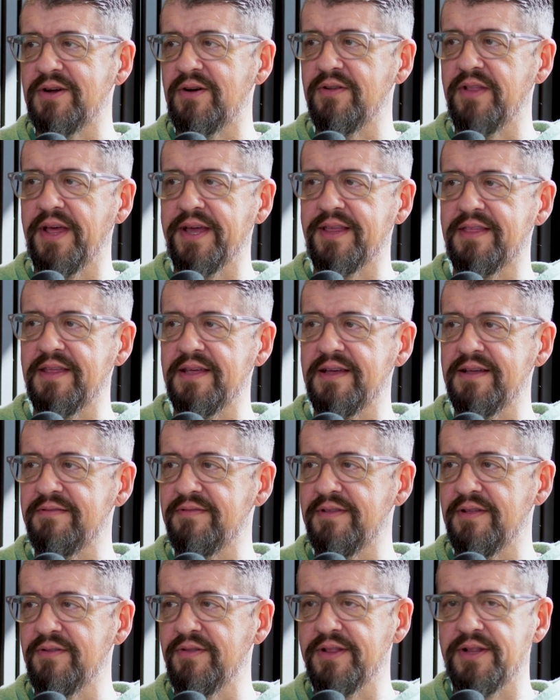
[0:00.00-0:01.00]
are like the
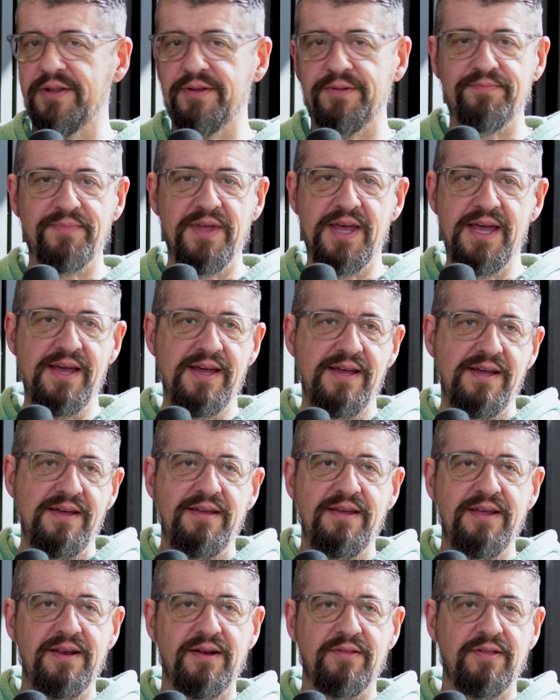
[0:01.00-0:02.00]
little,
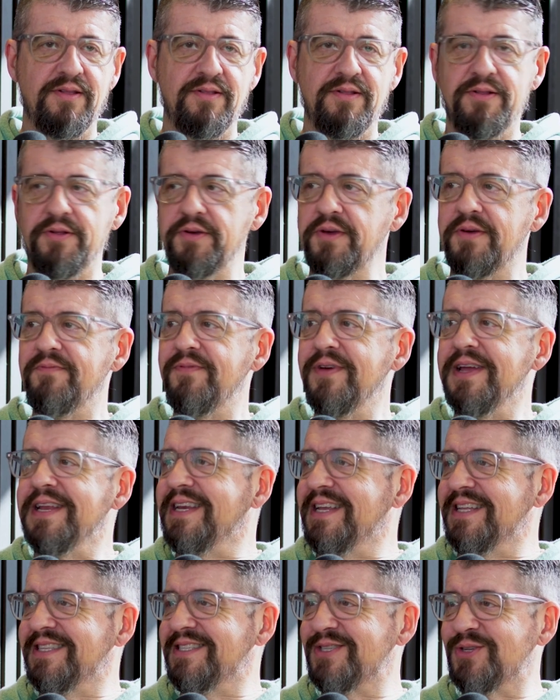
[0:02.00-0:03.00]
the little
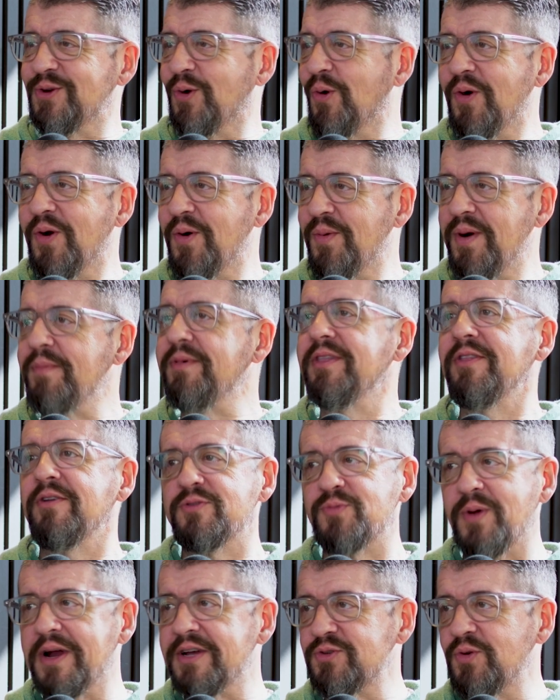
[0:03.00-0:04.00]
convenience store. I mean,
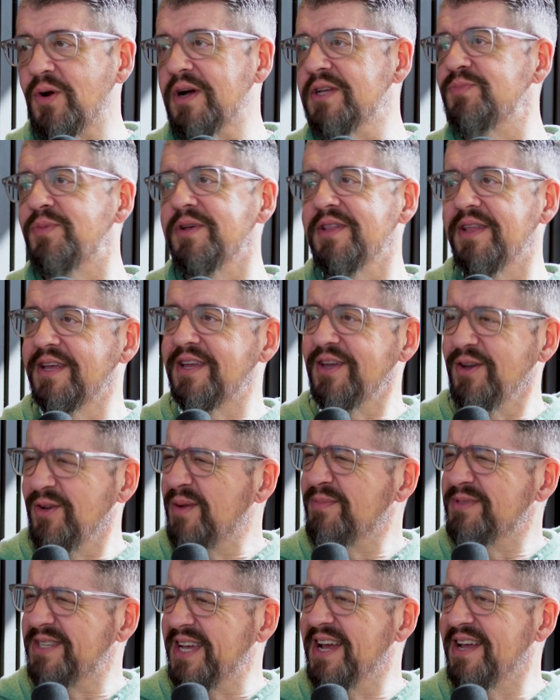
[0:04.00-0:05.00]
there's restaurants, but you know
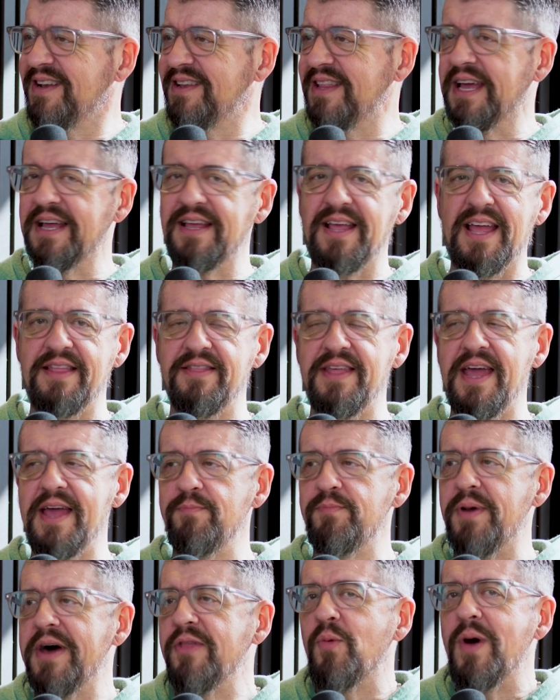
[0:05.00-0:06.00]
what I'm saying?
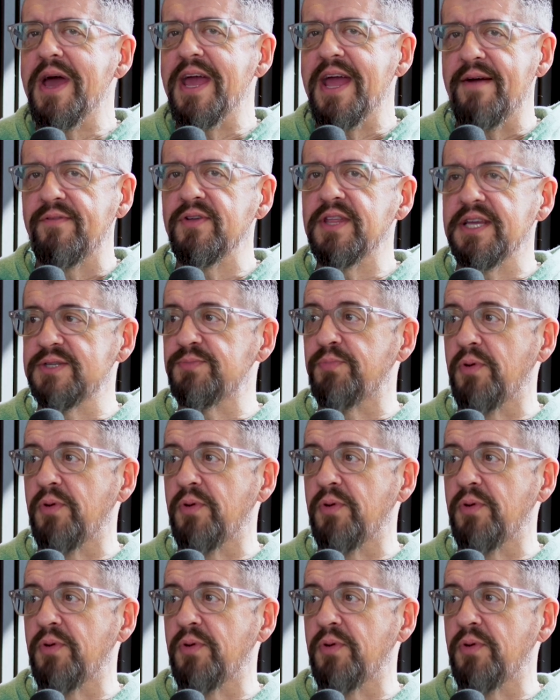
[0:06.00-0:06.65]
And by the way, everything's